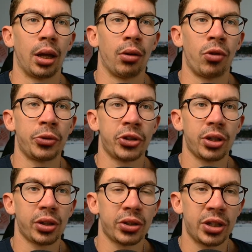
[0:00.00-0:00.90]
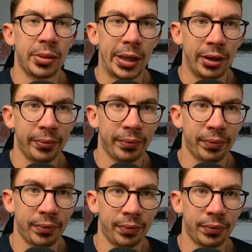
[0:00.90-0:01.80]
Roaster, good to see you, mate.
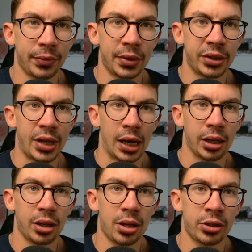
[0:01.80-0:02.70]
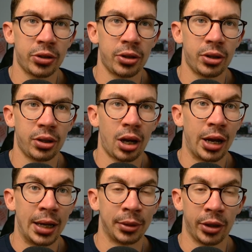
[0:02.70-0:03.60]
Saka I
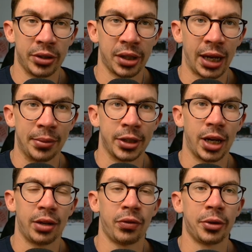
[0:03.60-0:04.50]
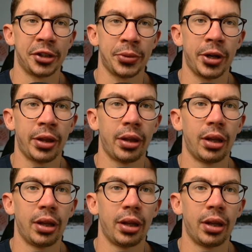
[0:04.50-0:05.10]
am going to the game today for what it's worth.